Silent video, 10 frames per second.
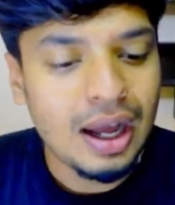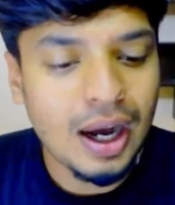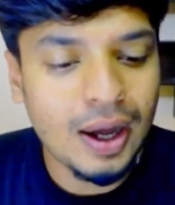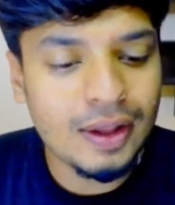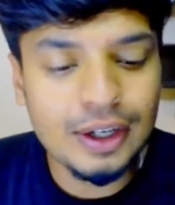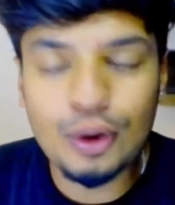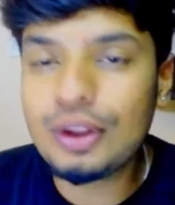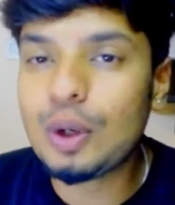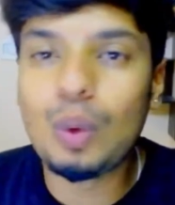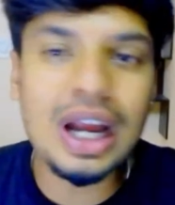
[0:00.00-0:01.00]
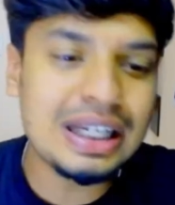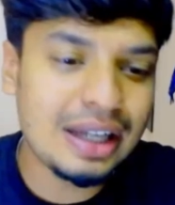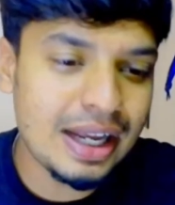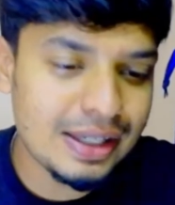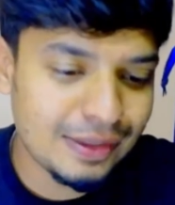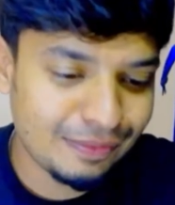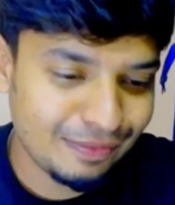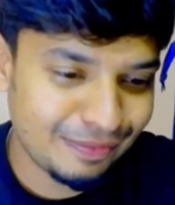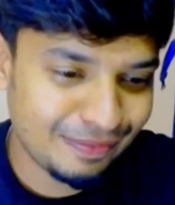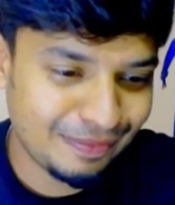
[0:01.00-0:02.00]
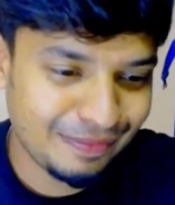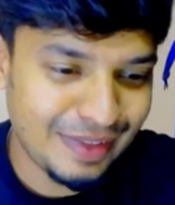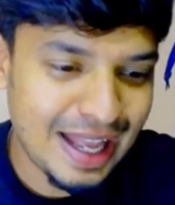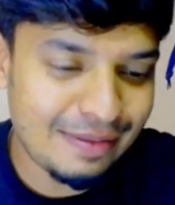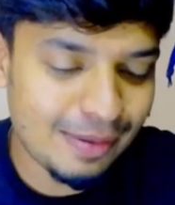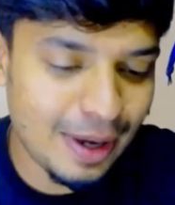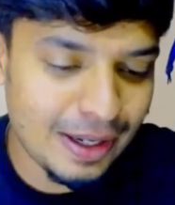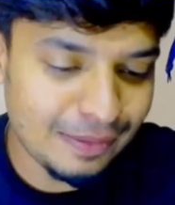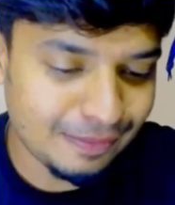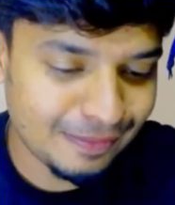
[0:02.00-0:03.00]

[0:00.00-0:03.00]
the white light? Everybody?